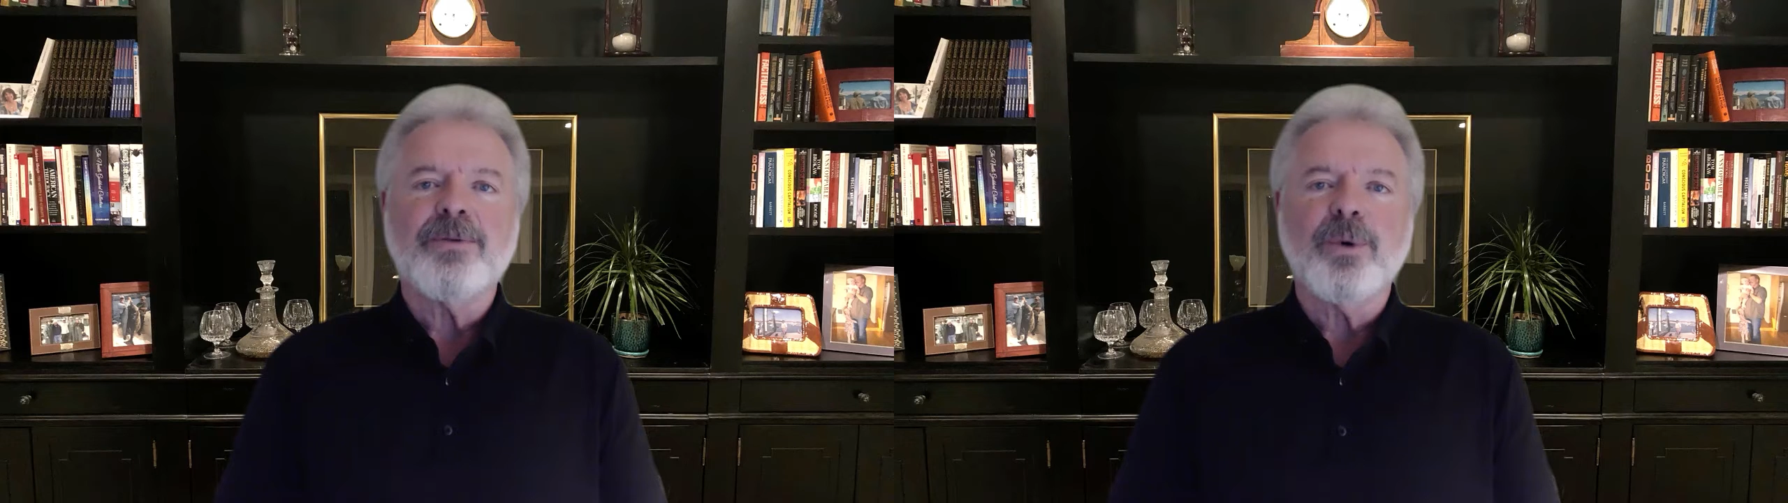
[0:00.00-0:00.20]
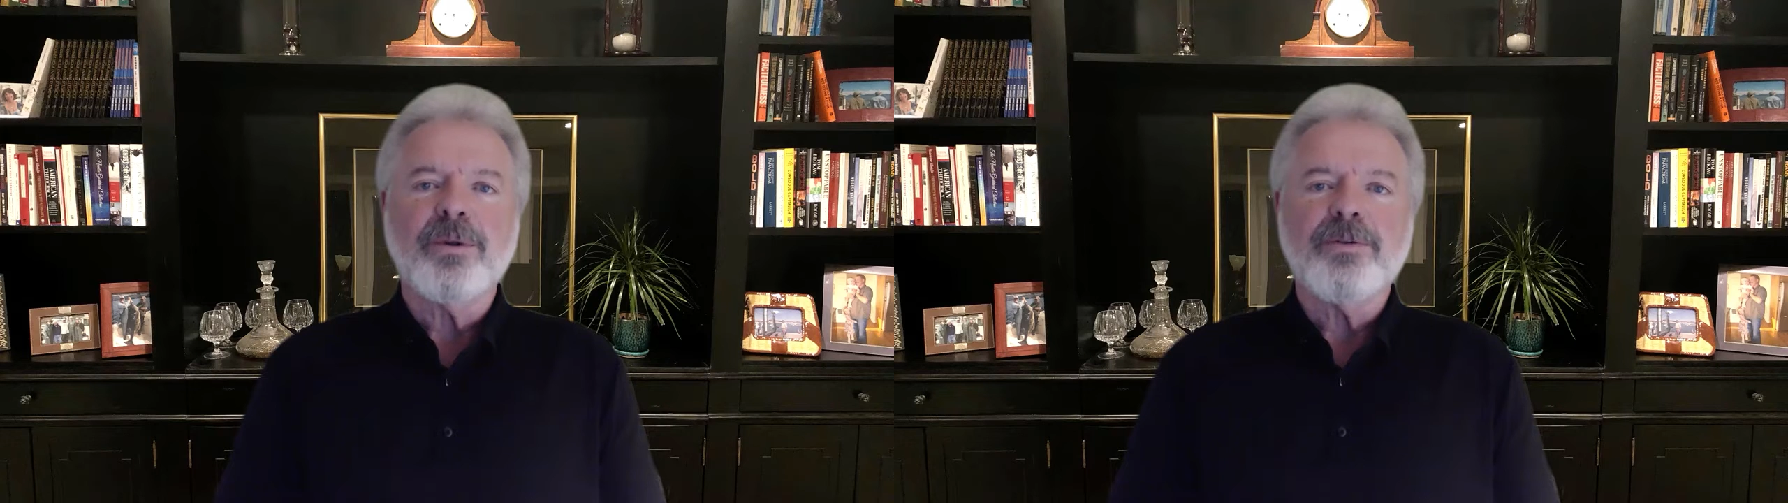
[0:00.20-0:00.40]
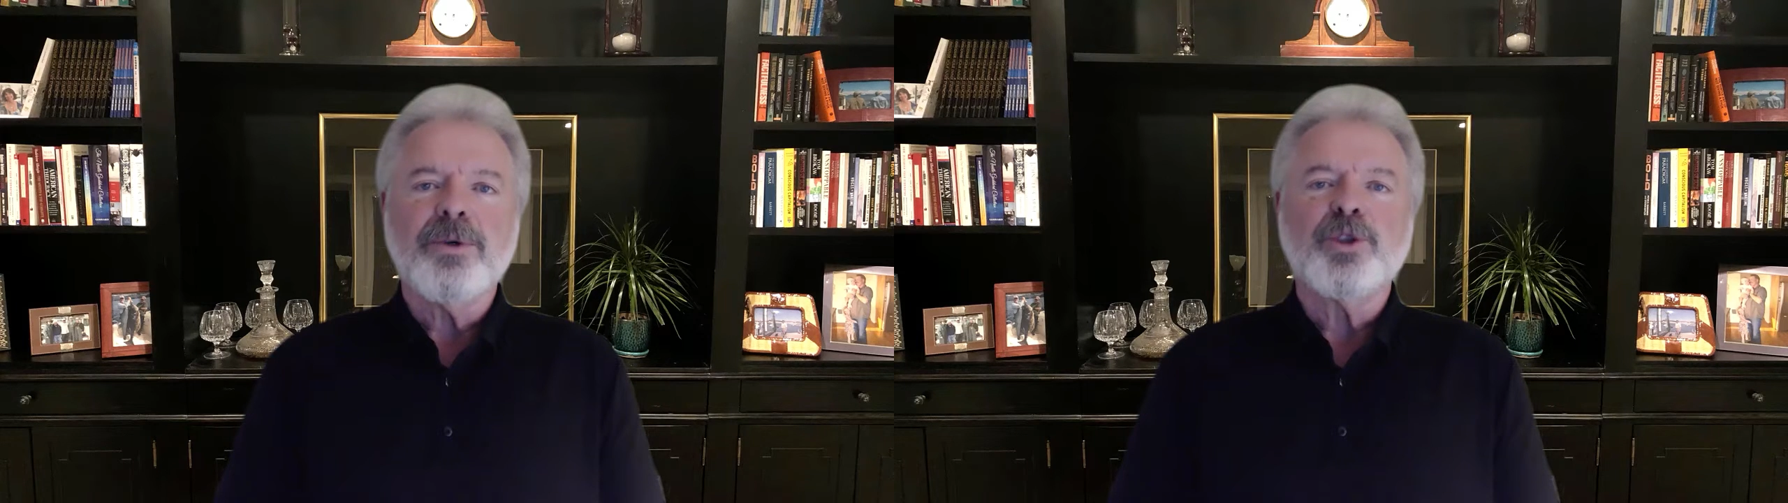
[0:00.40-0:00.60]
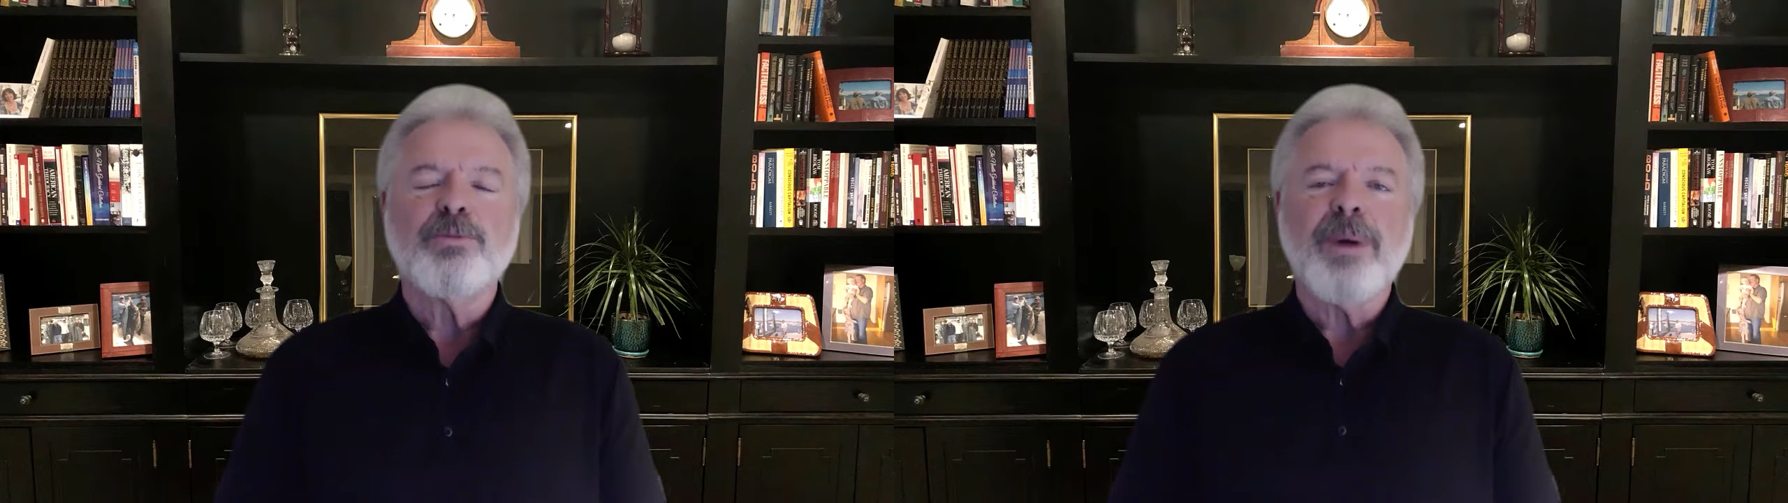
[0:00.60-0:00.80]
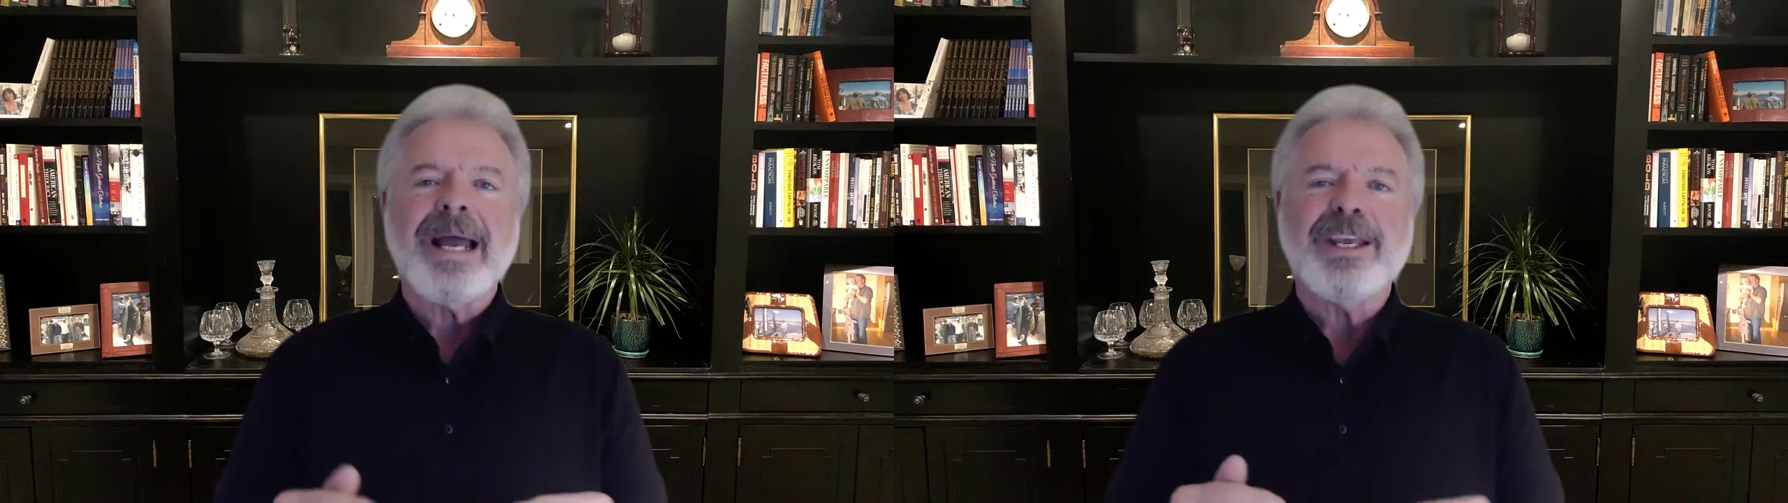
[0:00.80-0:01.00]
for the
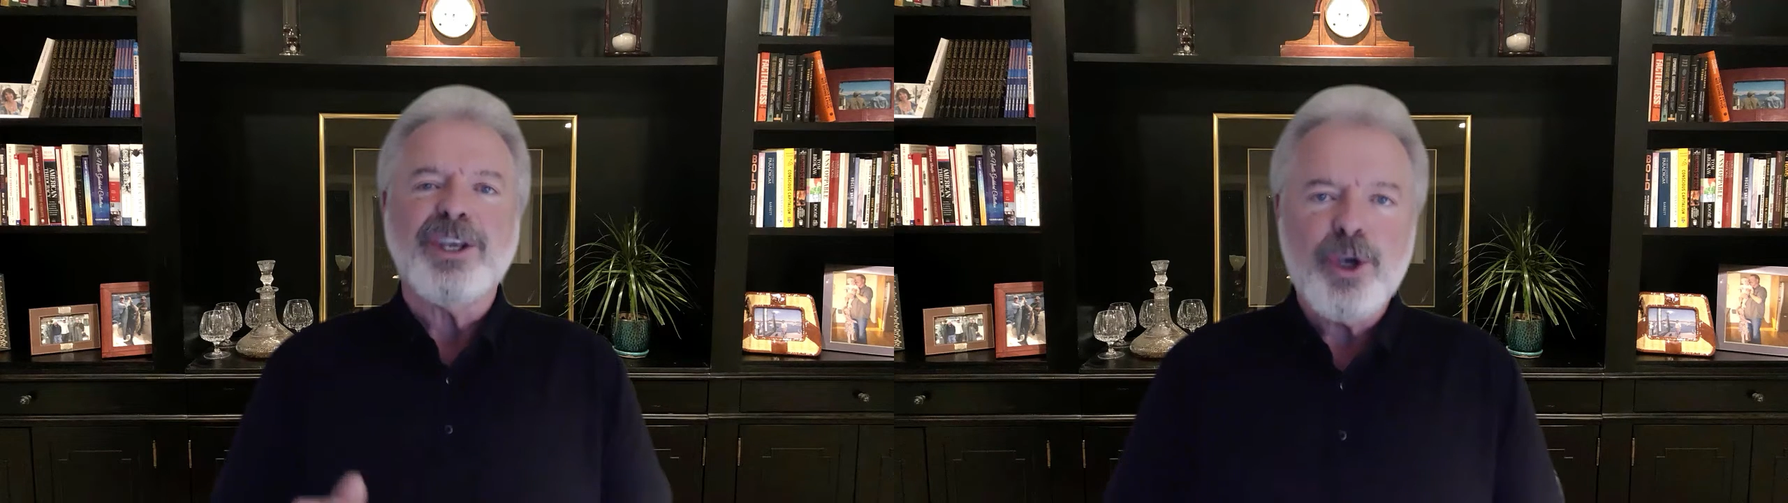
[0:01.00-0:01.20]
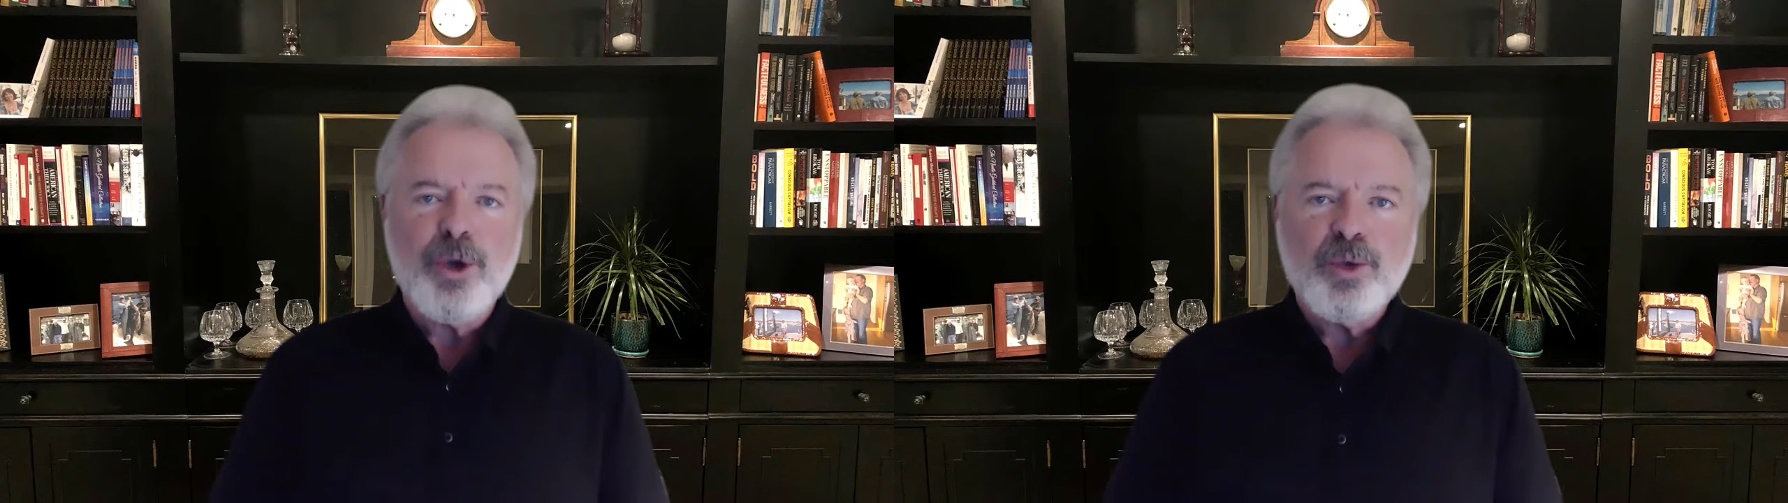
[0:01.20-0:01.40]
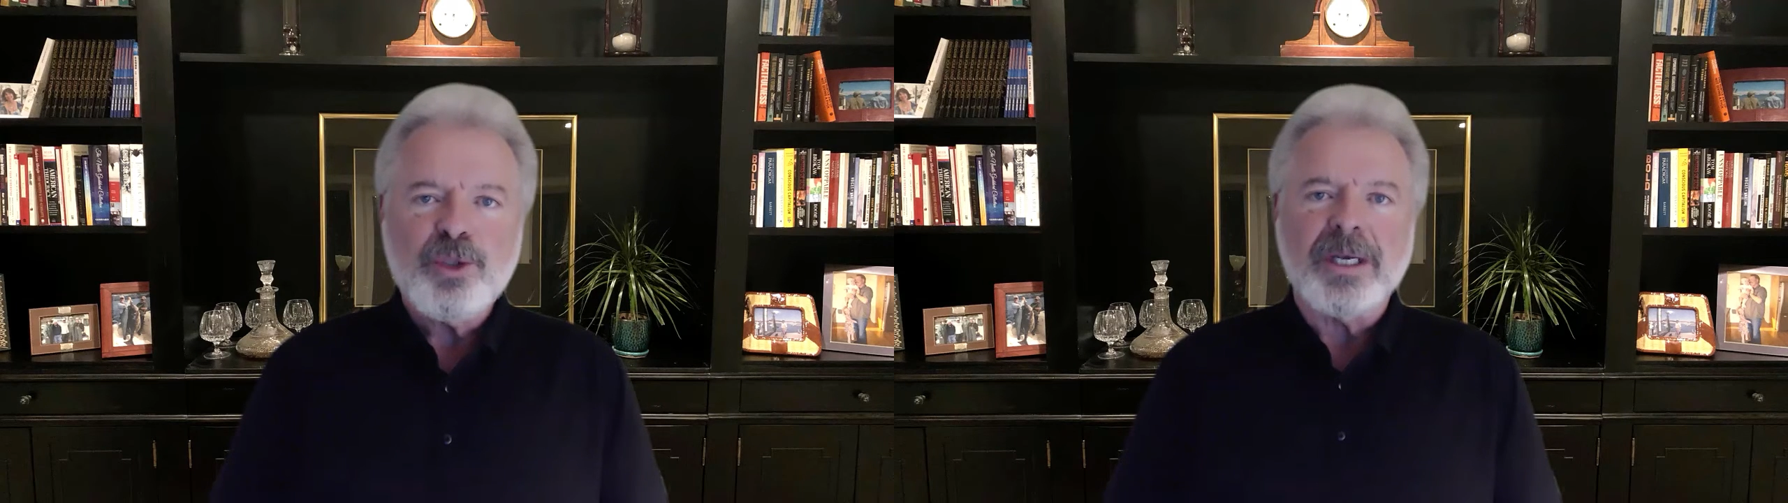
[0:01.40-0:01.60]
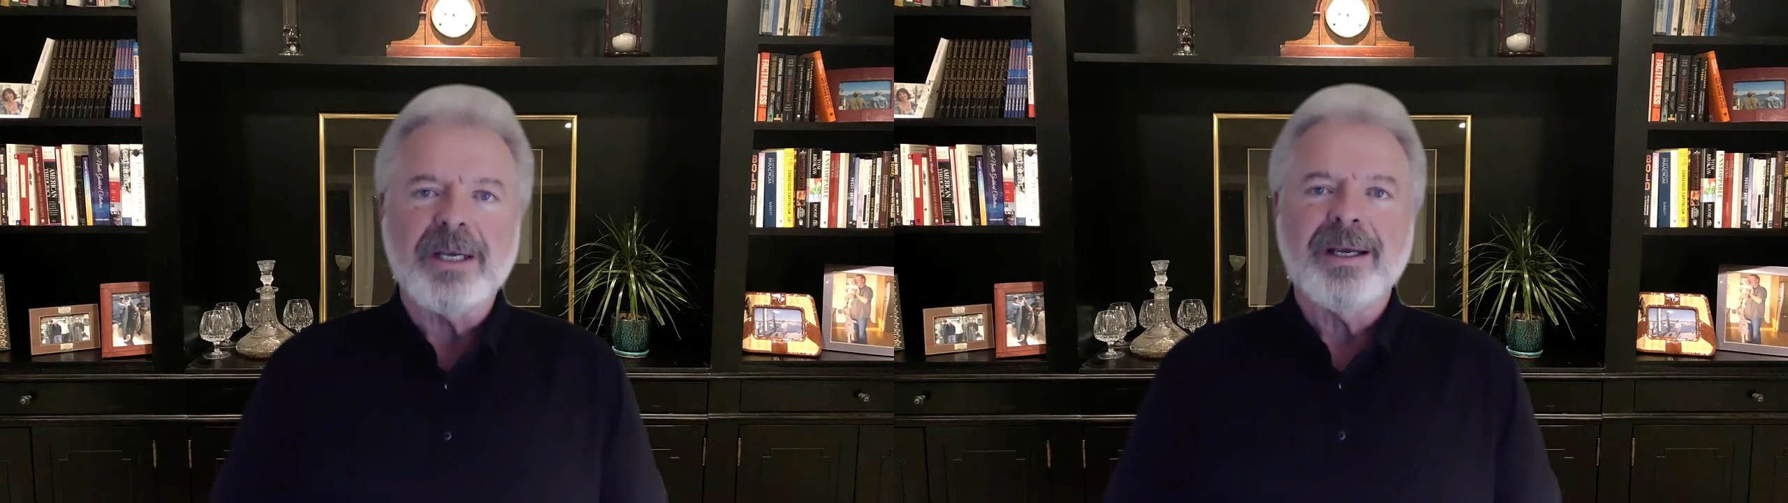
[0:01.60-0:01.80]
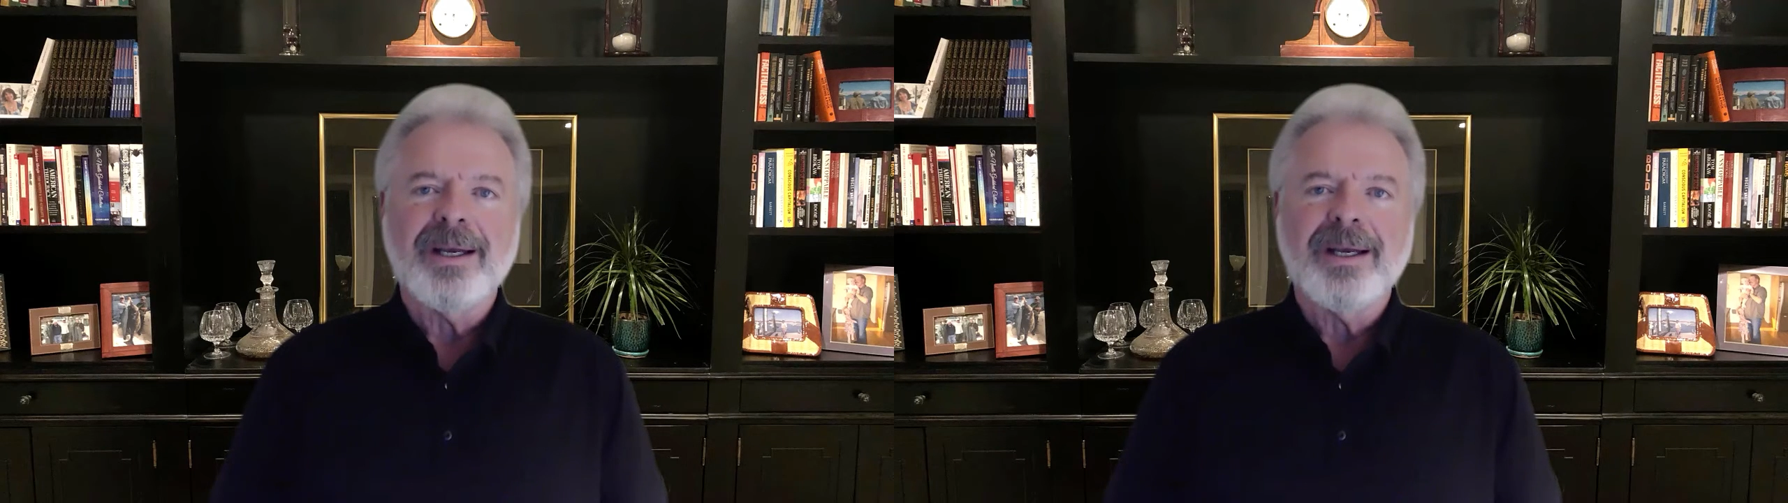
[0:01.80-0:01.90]
future by using